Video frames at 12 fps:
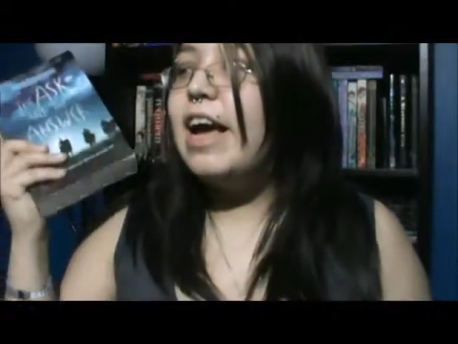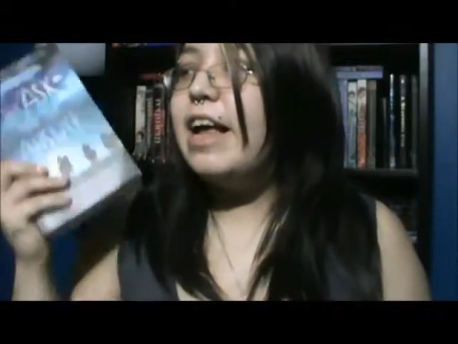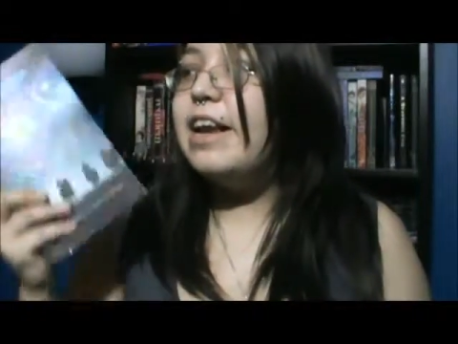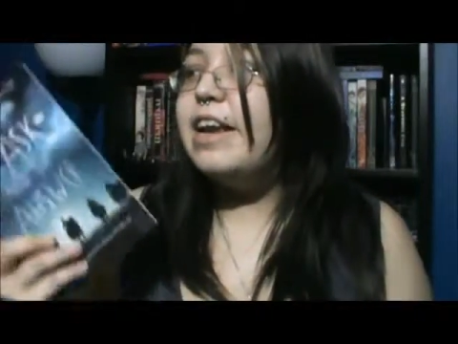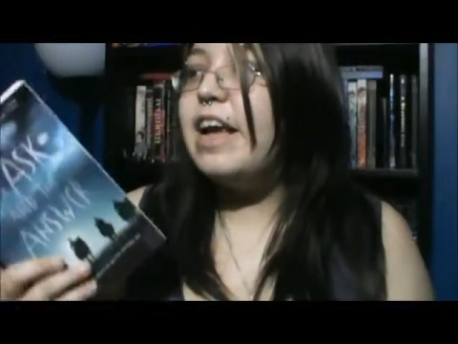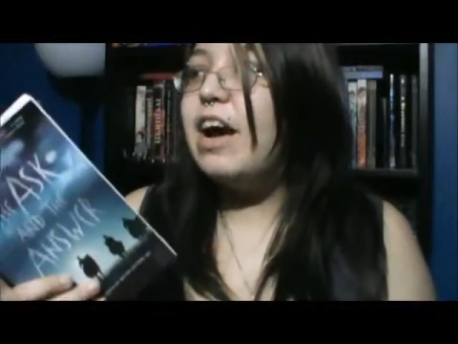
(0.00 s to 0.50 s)

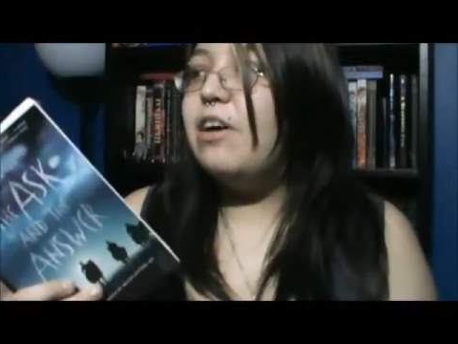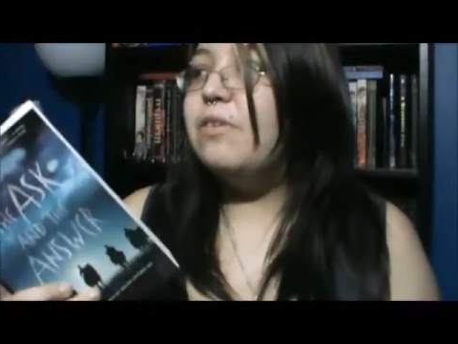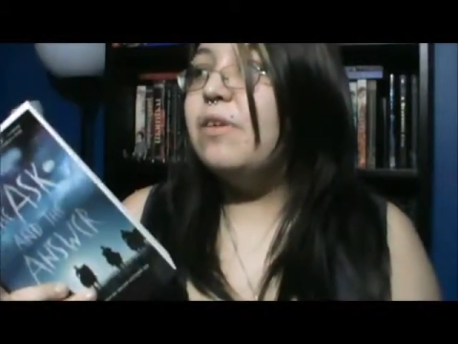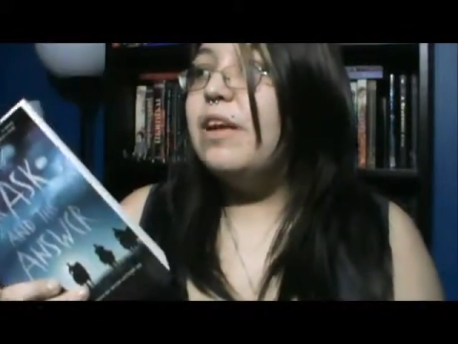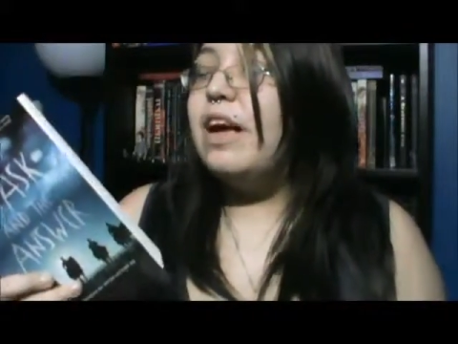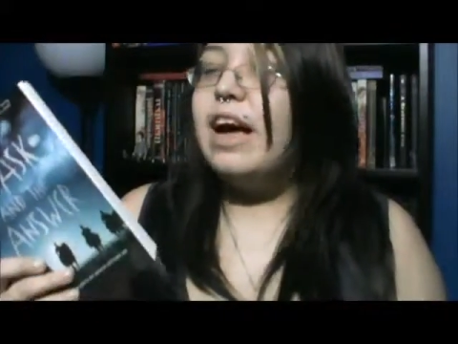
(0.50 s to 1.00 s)
And
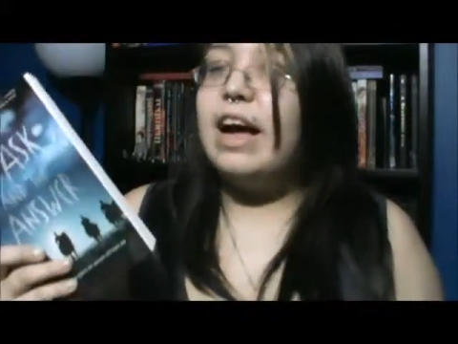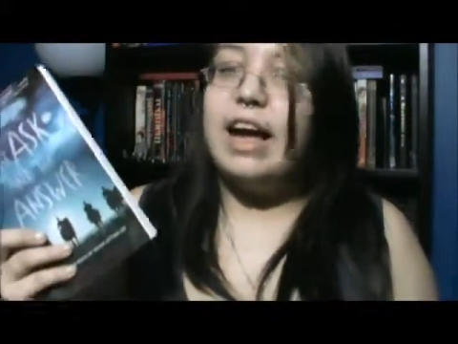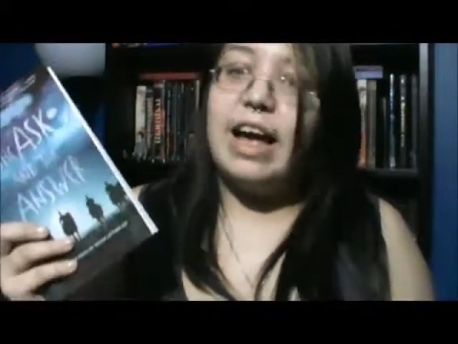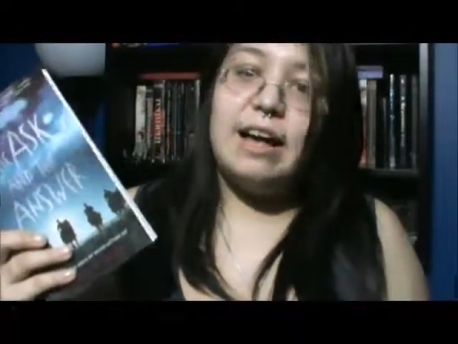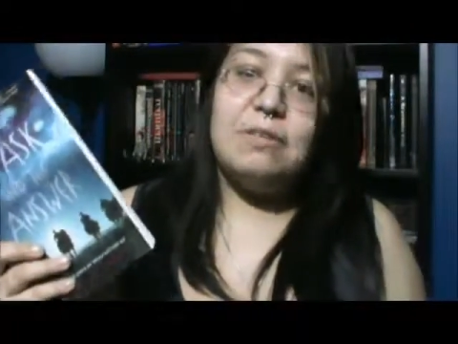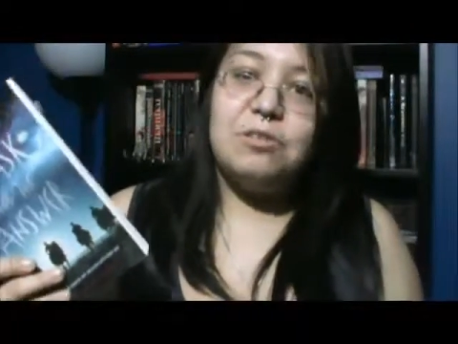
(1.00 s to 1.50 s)
now
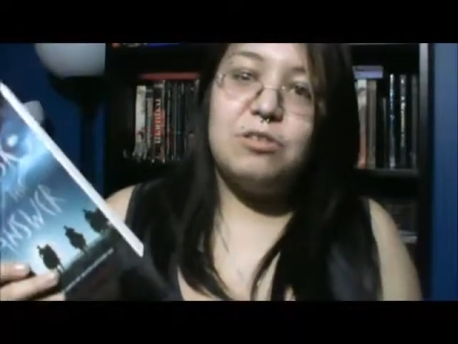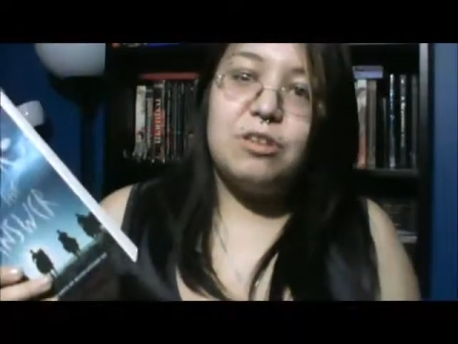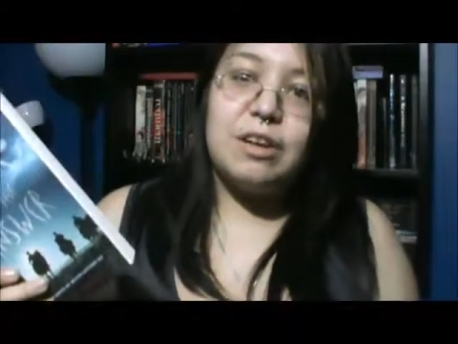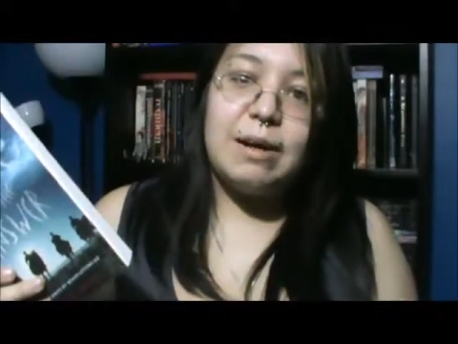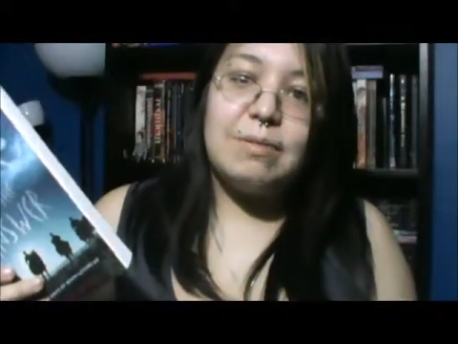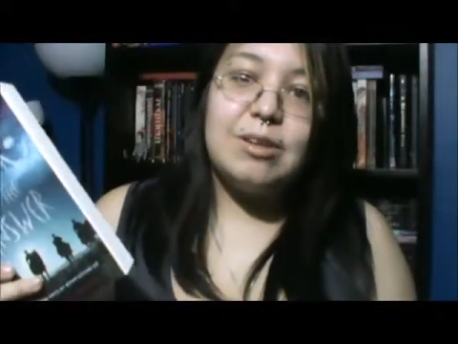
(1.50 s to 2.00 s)
I have
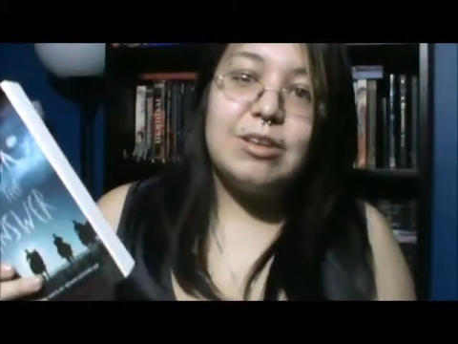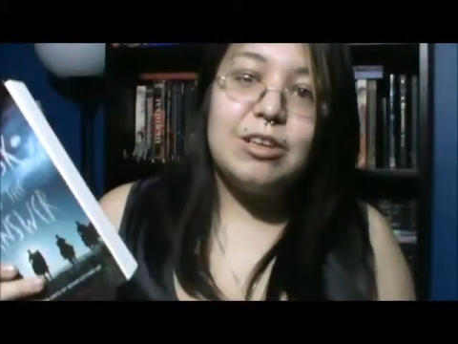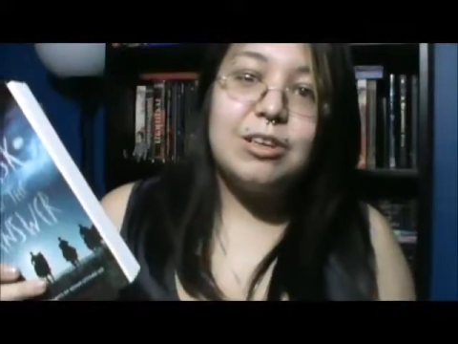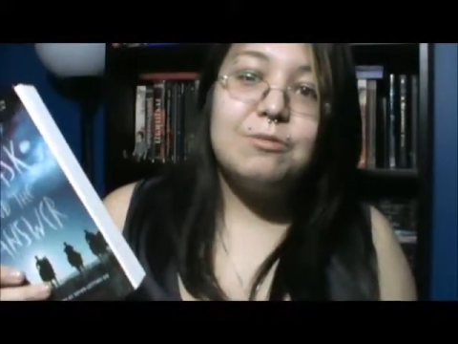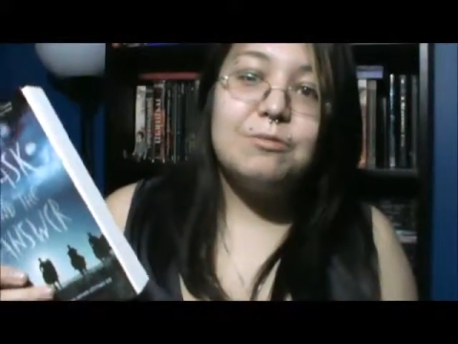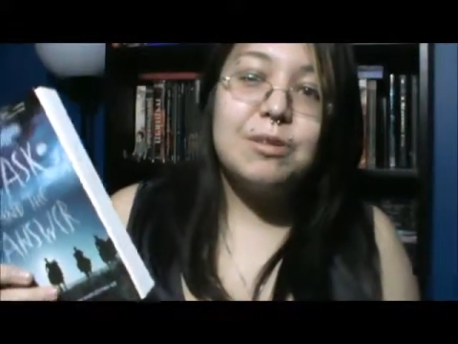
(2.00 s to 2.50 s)
sort of come to
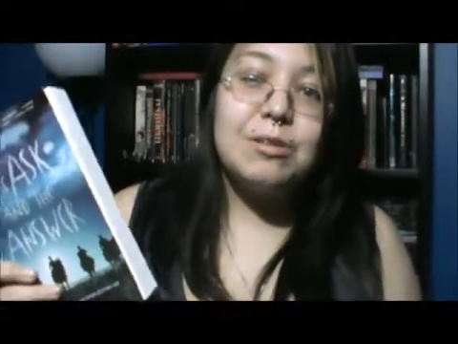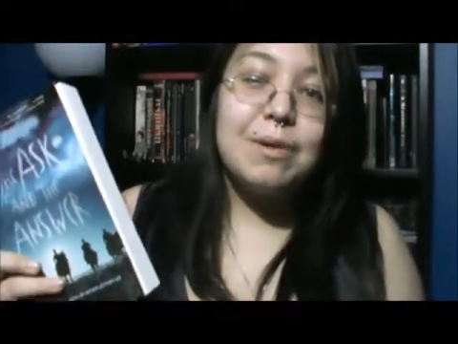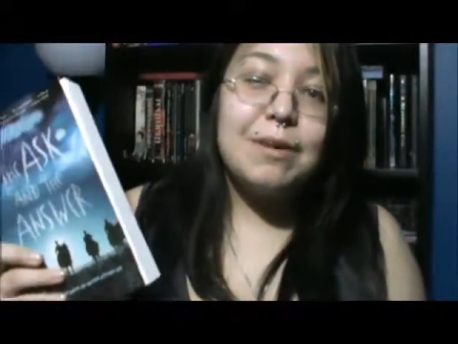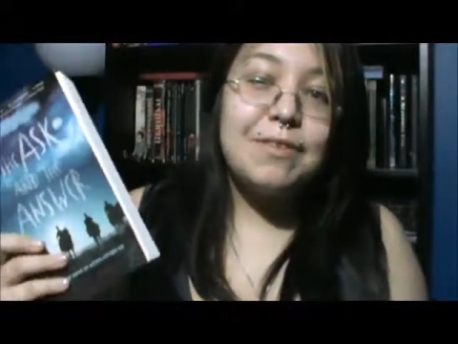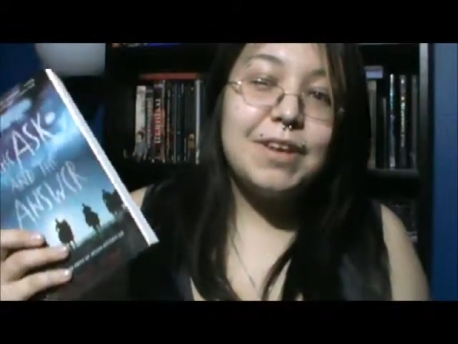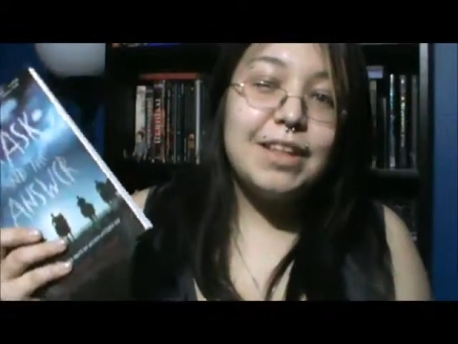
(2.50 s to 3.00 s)
terms with
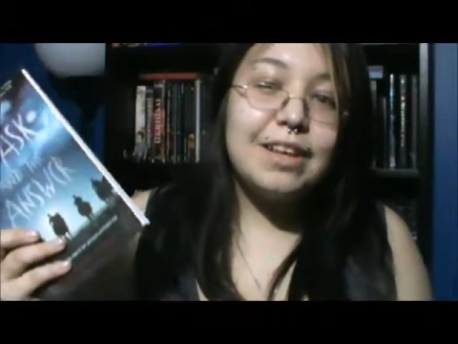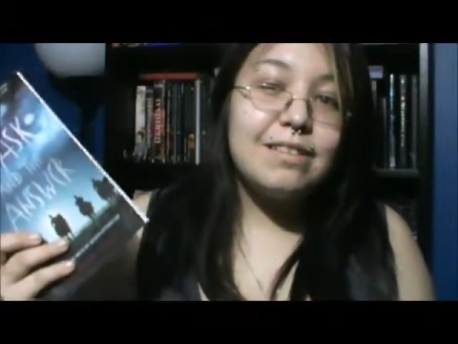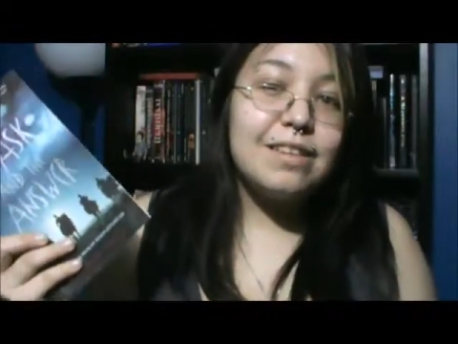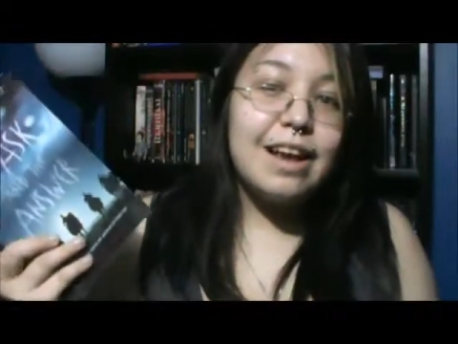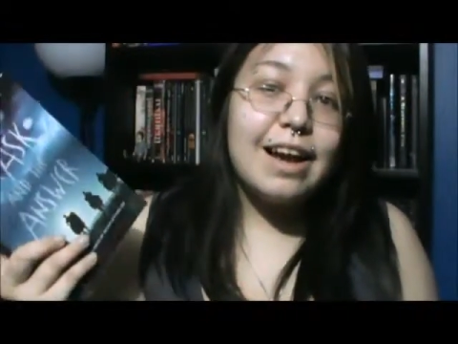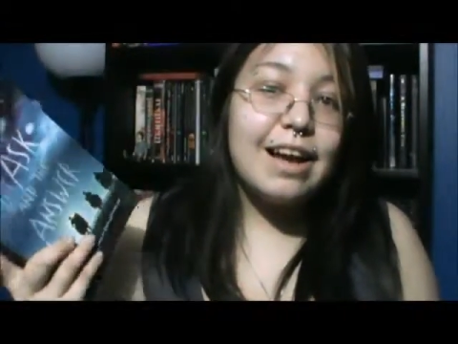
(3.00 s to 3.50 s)
my
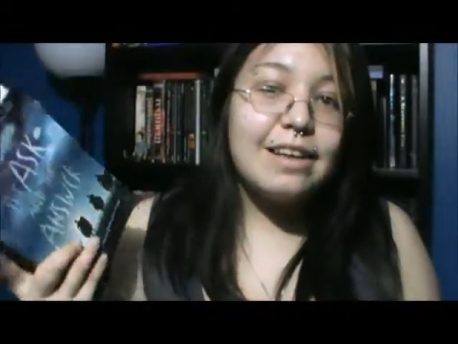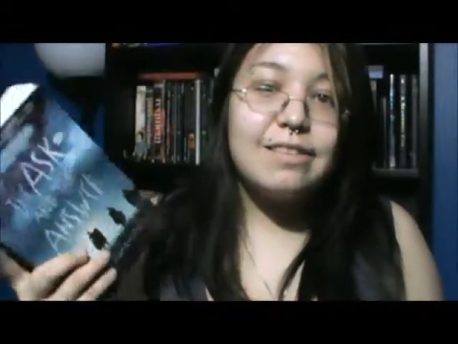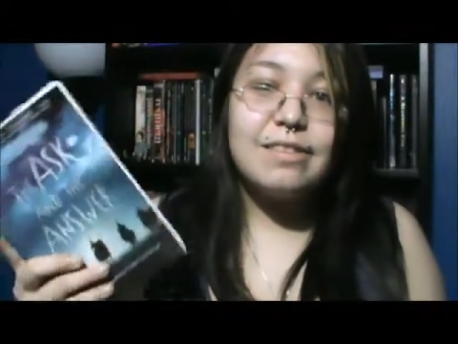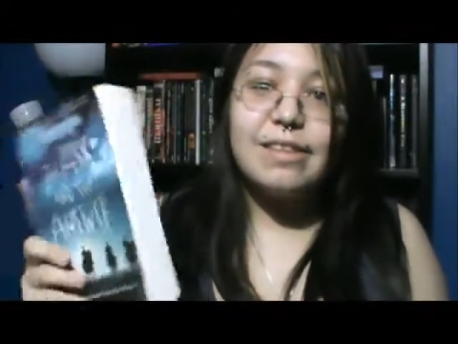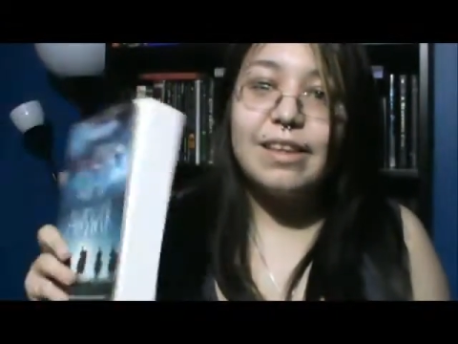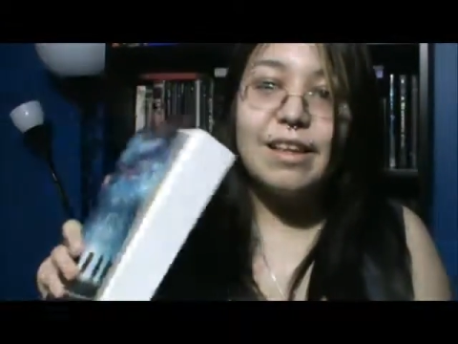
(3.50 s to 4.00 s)
feelings, I
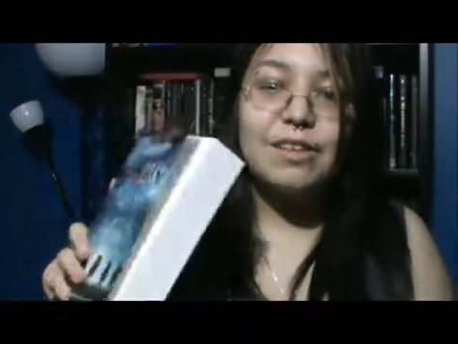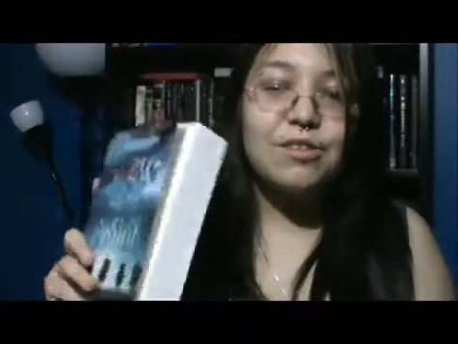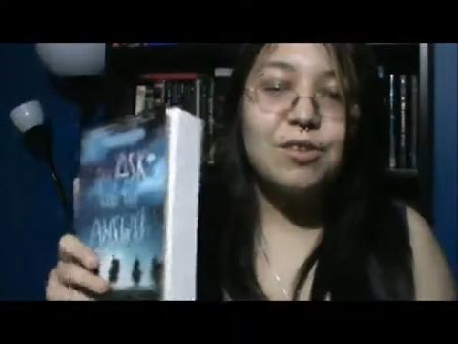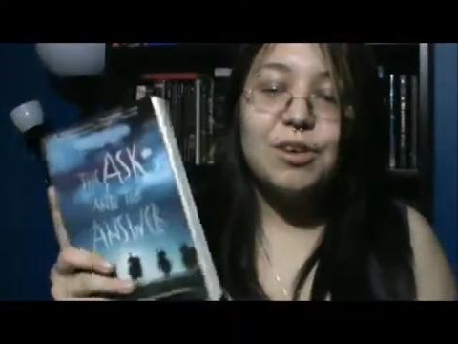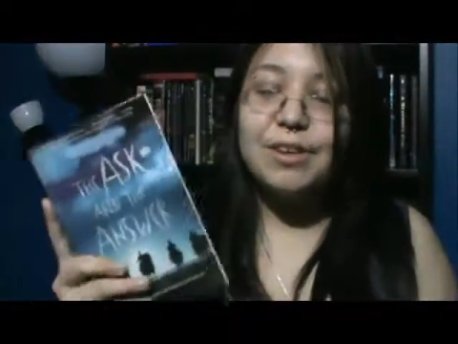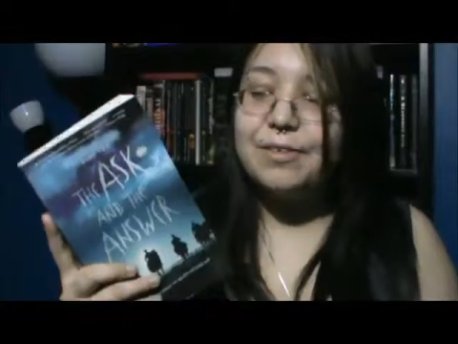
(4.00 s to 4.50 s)
guess,
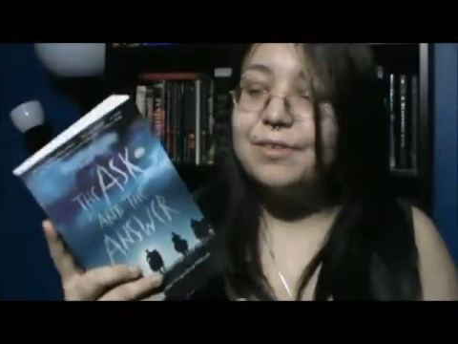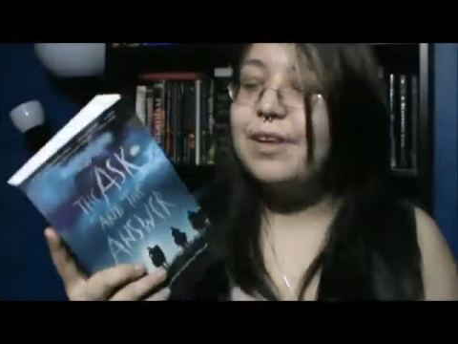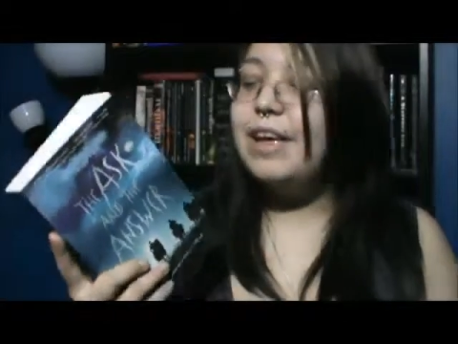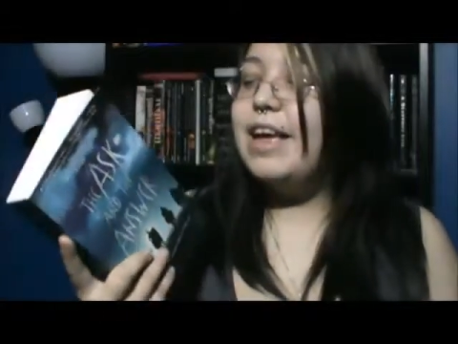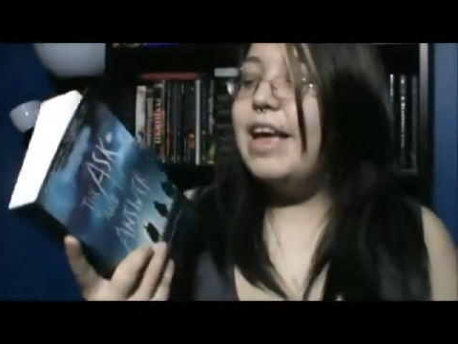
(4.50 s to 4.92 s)
sort of.